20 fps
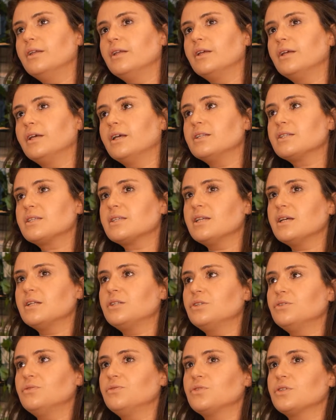instead
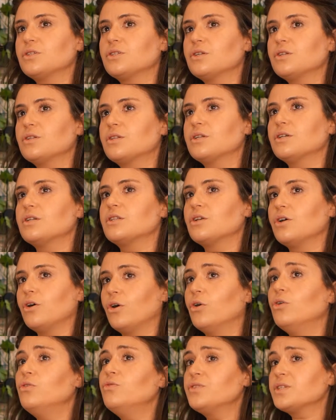of,
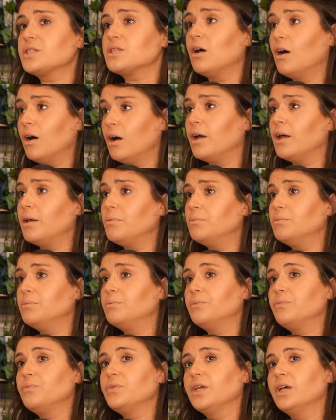over time,
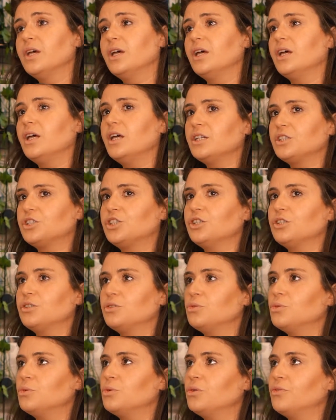it just
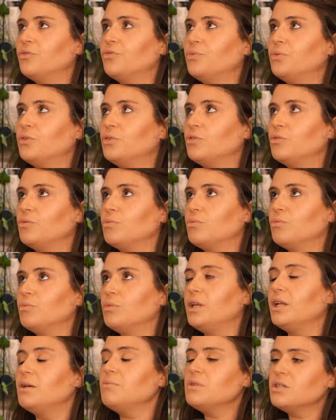sort of thought,
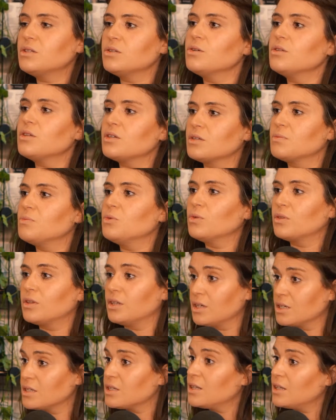let me do the small
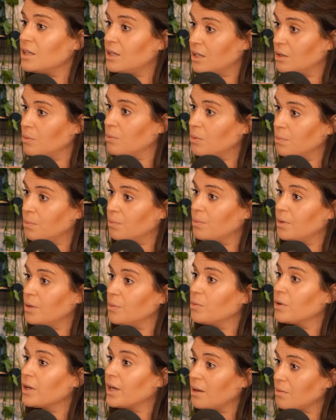things and then it will
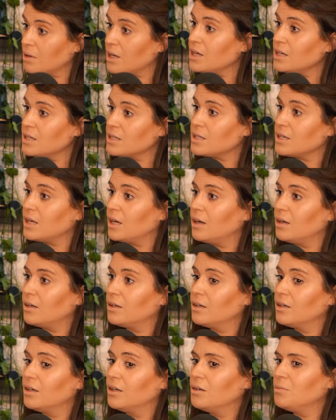get easier.
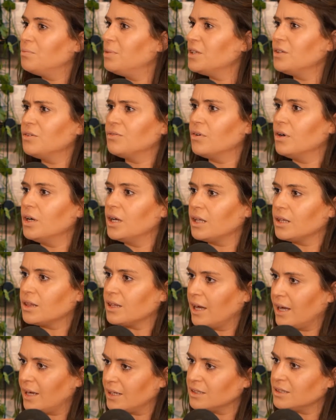But you're right,
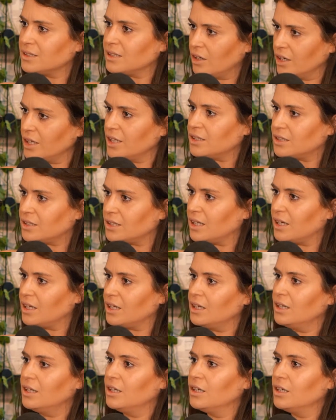that
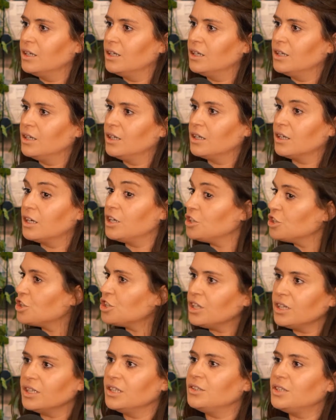anxiety can
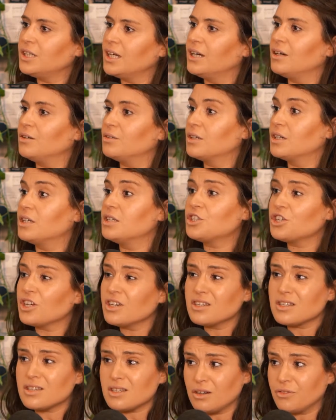shut you down, can shut
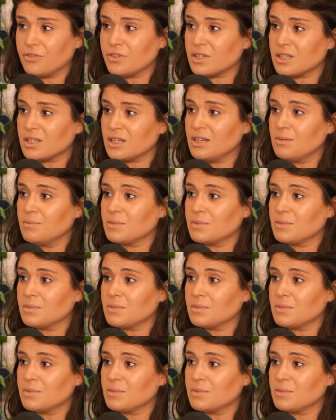your self-esteem